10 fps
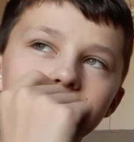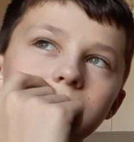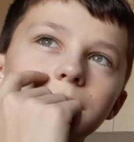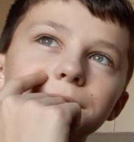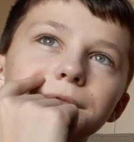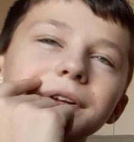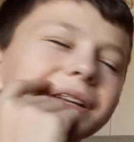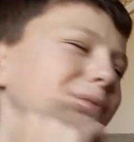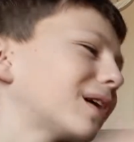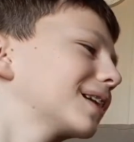I
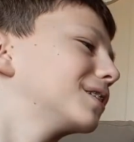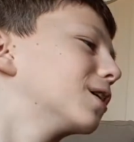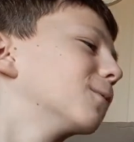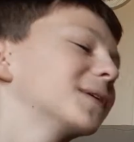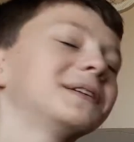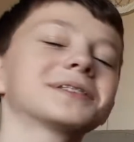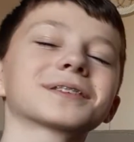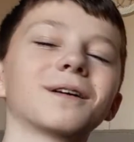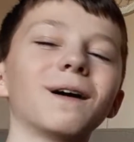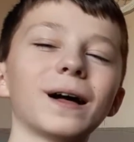really want to know what it's
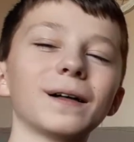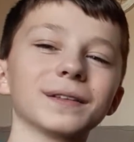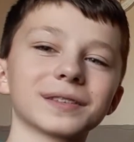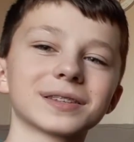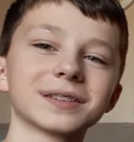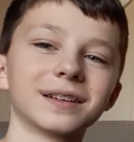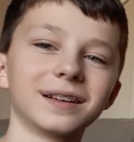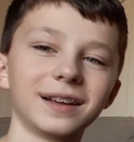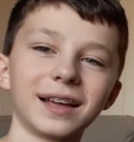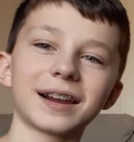called.
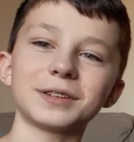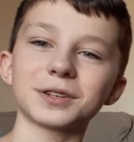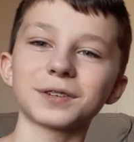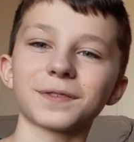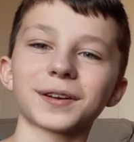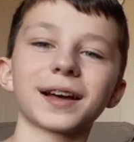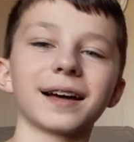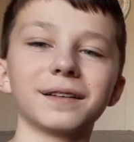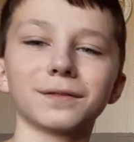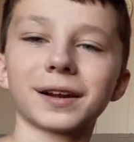I just
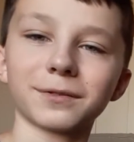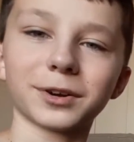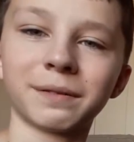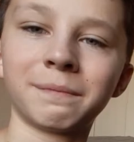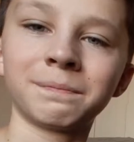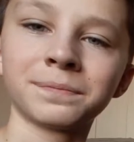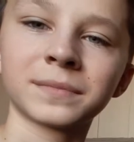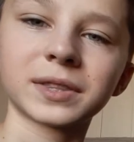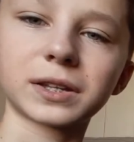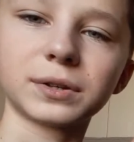forgot. Whatever.
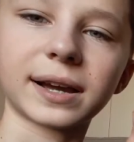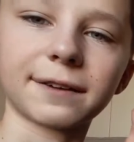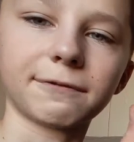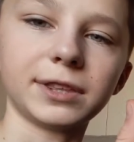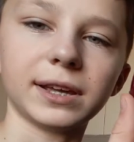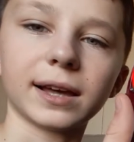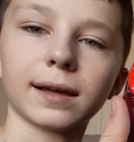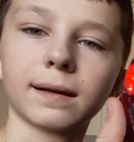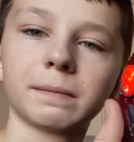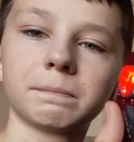And you have the,
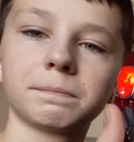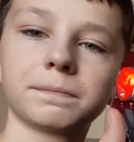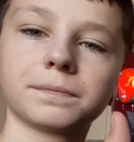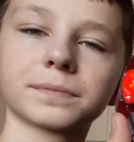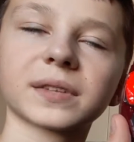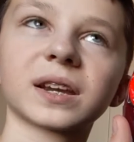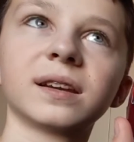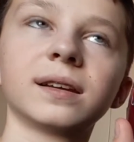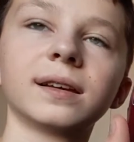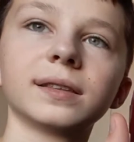
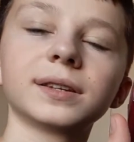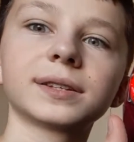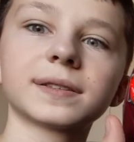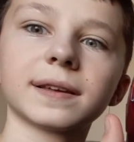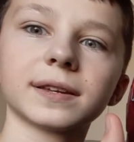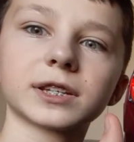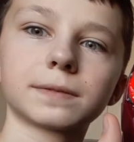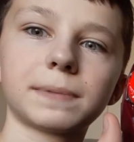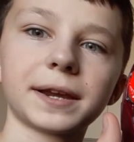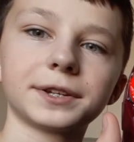this is the
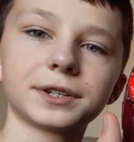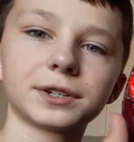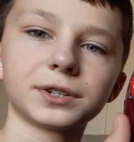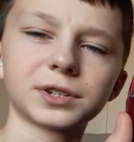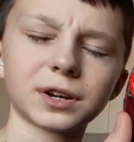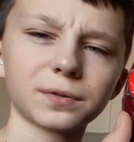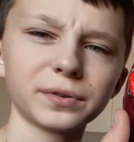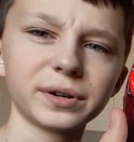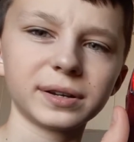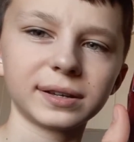space
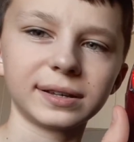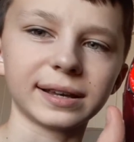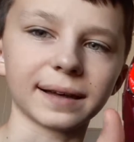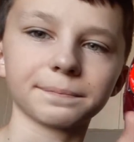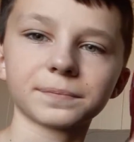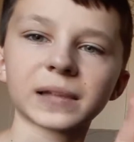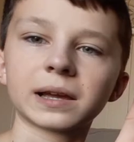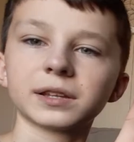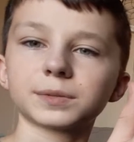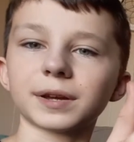stone. Yeah,
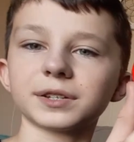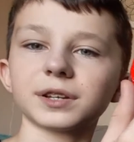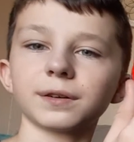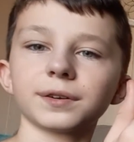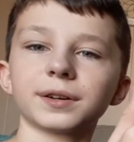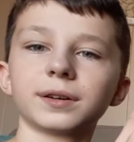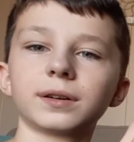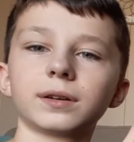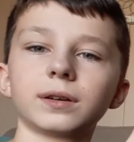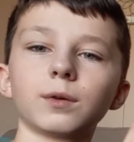space stone.
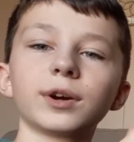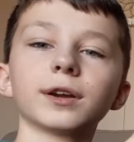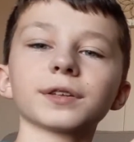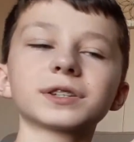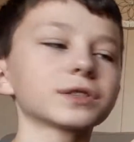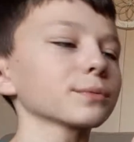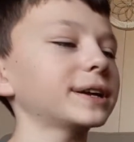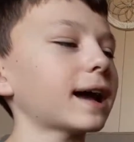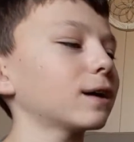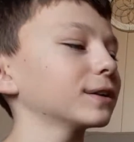Wait, no, this is the
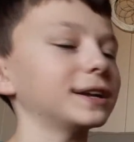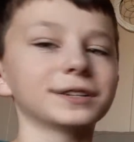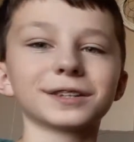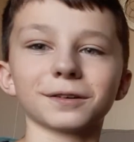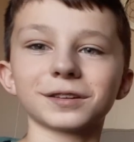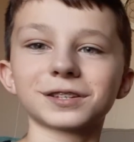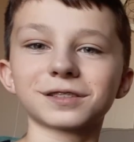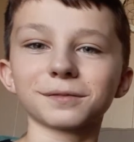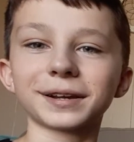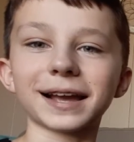reality stone. This is
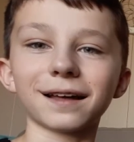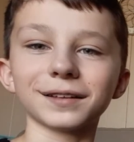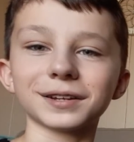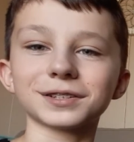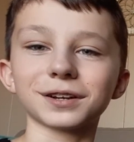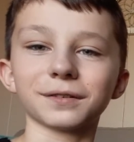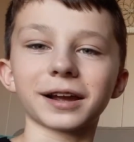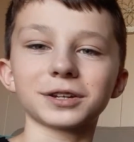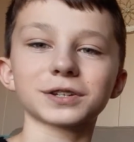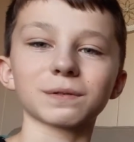the reality stone.
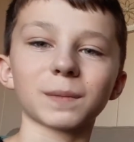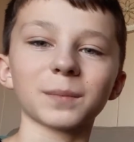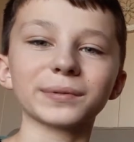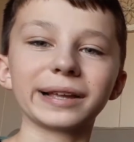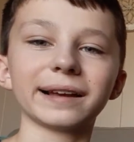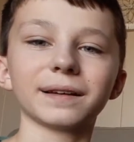I just remember that.